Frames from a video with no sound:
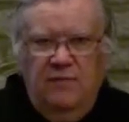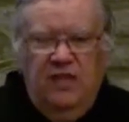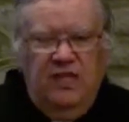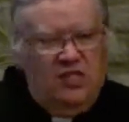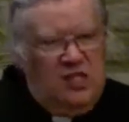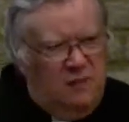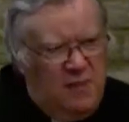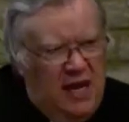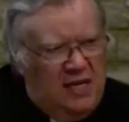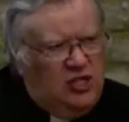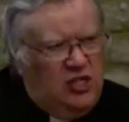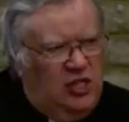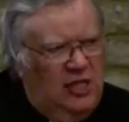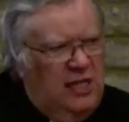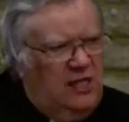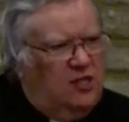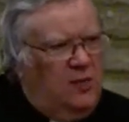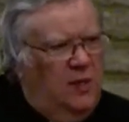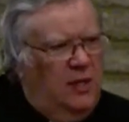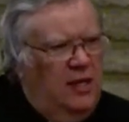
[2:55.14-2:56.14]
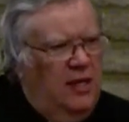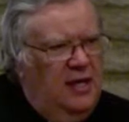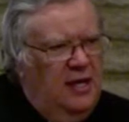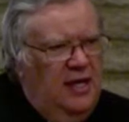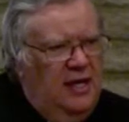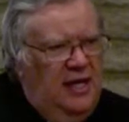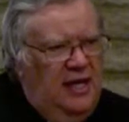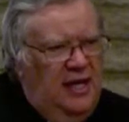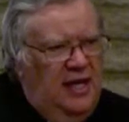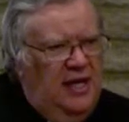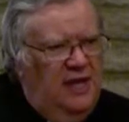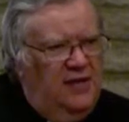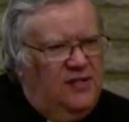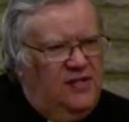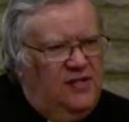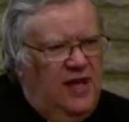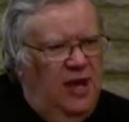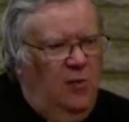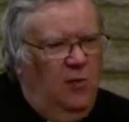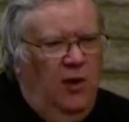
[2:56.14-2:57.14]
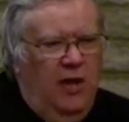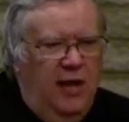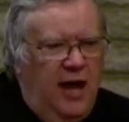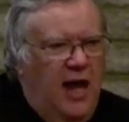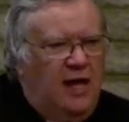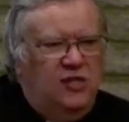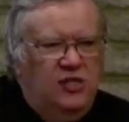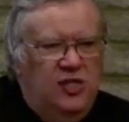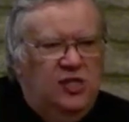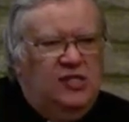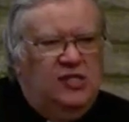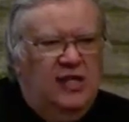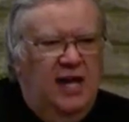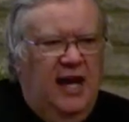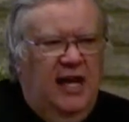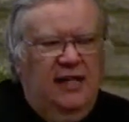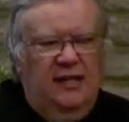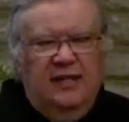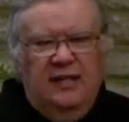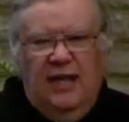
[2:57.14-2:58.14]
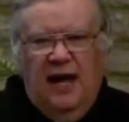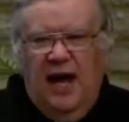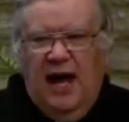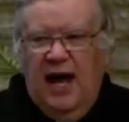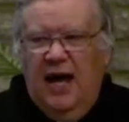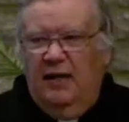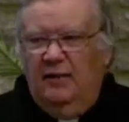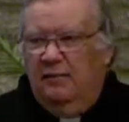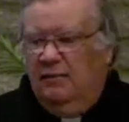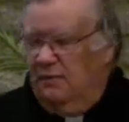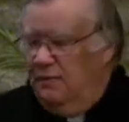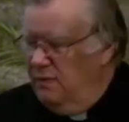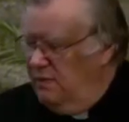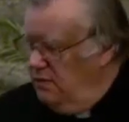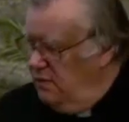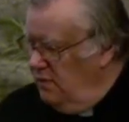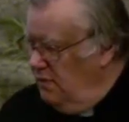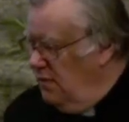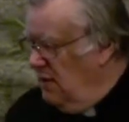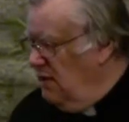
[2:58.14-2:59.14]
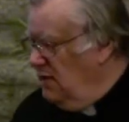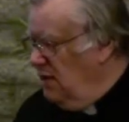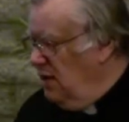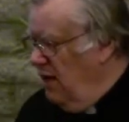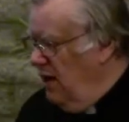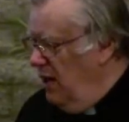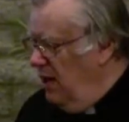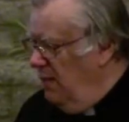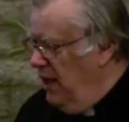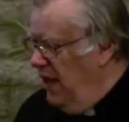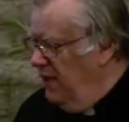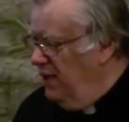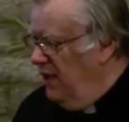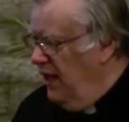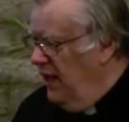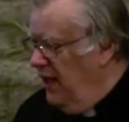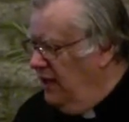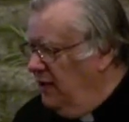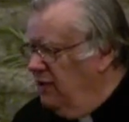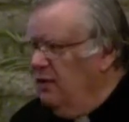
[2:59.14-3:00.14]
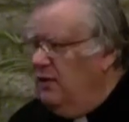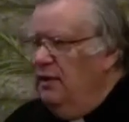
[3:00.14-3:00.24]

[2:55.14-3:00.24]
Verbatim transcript: especially is, is that we're not just saying to God, sorry about that,